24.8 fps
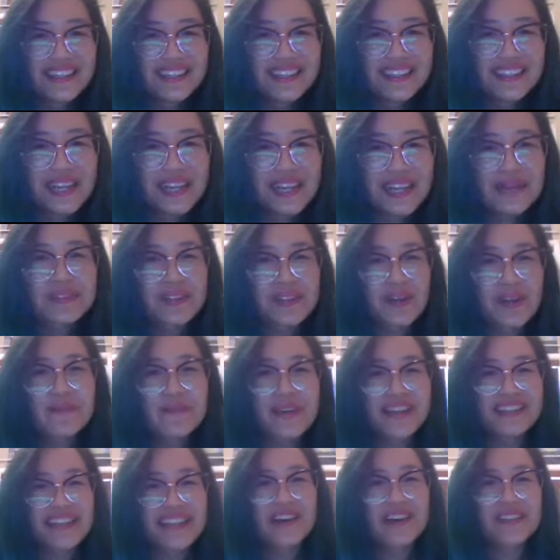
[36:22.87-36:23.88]
James'
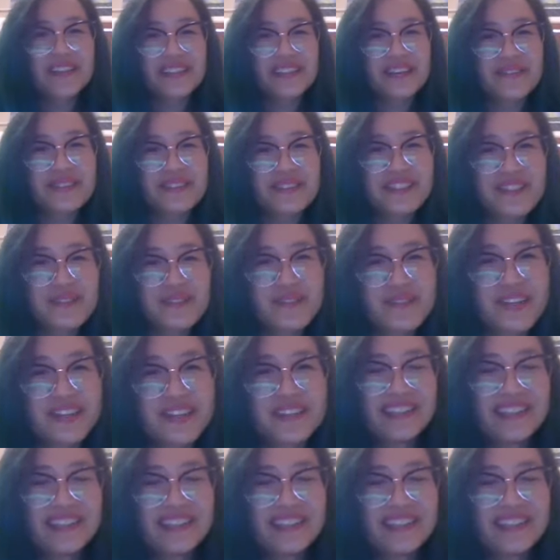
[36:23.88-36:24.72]
comment, how safe did you feel?